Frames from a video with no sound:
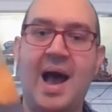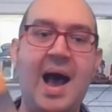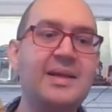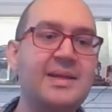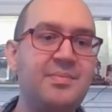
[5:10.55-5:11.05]

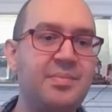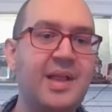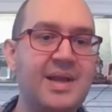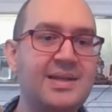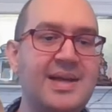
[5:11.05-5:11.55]
I didn't
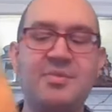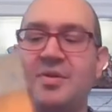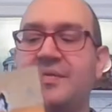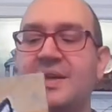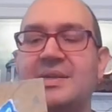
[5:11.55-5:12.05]
play a
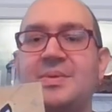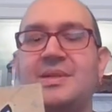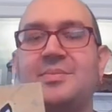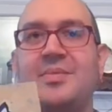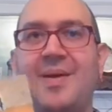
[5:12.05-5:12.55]
demo of this, but
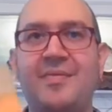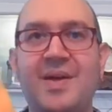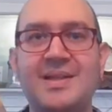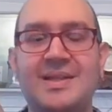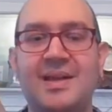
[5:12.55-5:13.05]
some of my
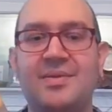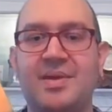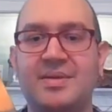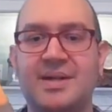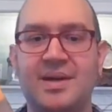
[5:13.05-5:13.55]
friends did
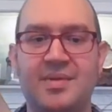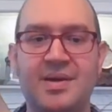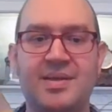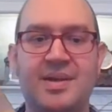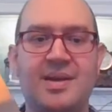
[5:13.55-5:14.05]
who I was there with,